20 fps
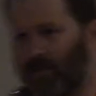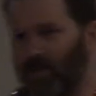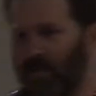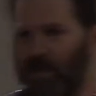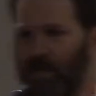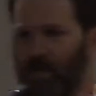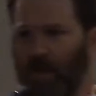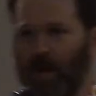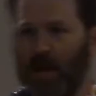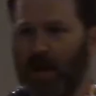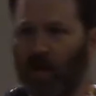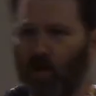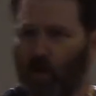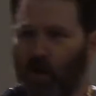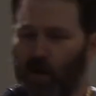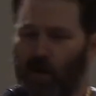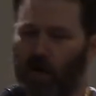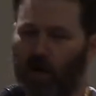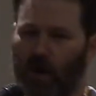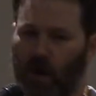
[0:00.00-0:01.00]
depending on
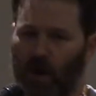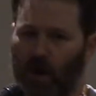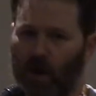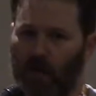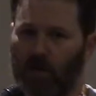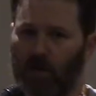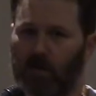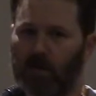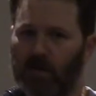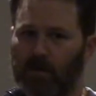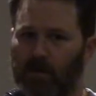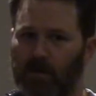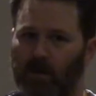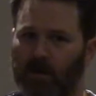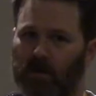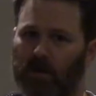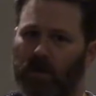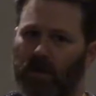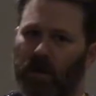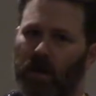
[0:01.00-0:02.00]
where you go,
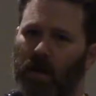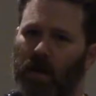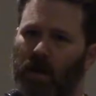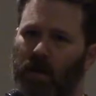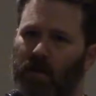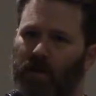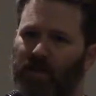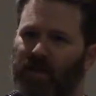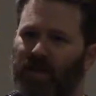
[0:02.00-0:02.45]
uh,